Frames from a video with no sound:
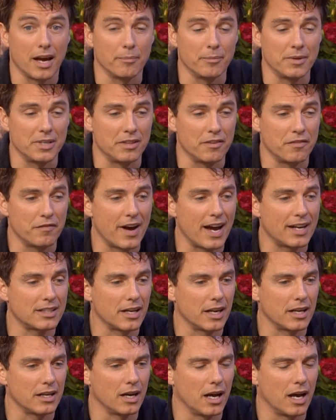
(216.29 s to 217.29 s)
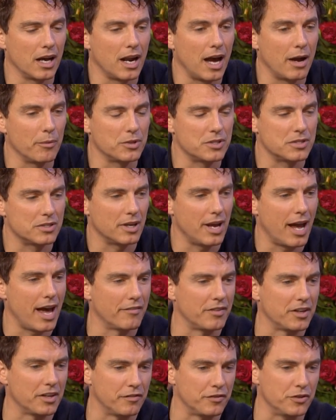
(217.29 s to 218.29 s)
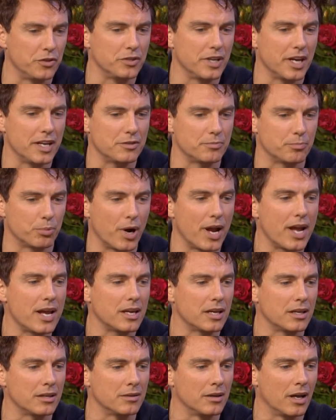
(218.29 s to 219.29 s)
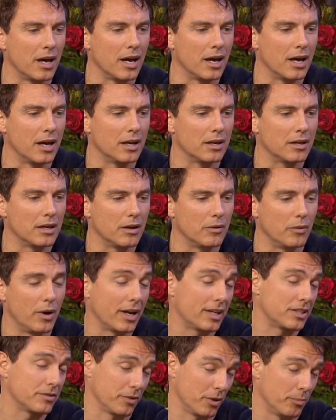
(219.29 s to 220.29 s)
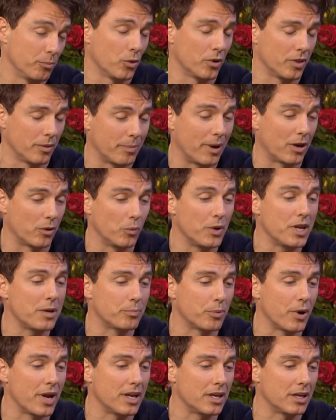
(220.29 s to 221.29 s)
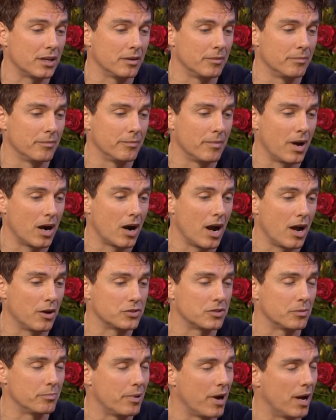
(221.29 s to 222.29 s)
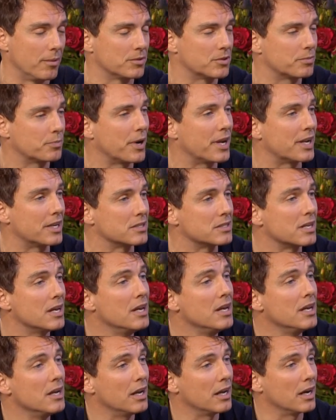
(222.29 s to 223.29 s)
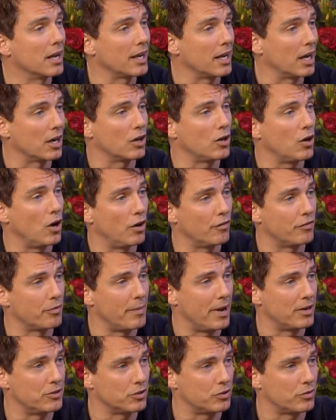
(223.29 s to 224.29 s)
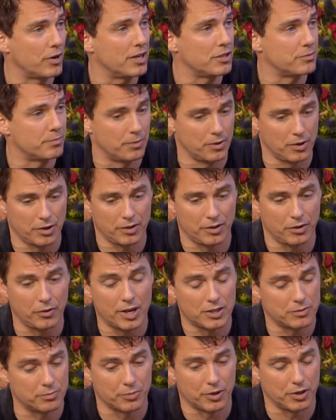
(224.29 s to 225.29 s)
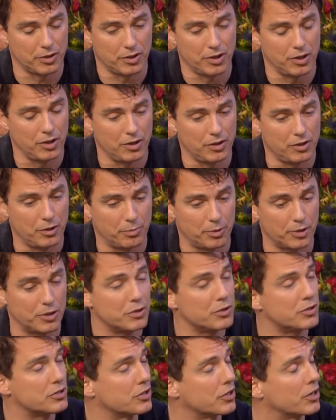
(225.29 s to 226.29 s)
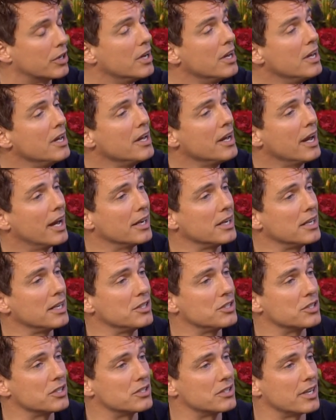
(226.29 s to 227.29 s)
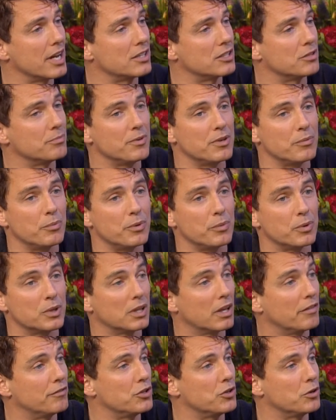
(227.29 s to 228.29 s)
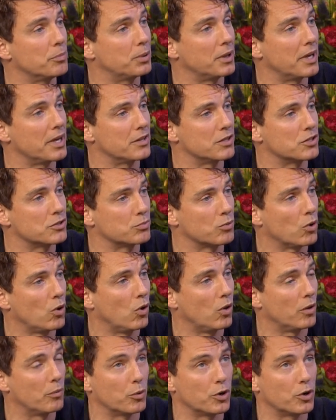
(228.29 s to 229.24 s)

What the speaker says: I mean, the fact I was having a few days break, and actually more than about a week break in our house in Palm Springs, and I got a call from Andrew Kreisenberg, the producer, and he just said to me, we would love you to play this role.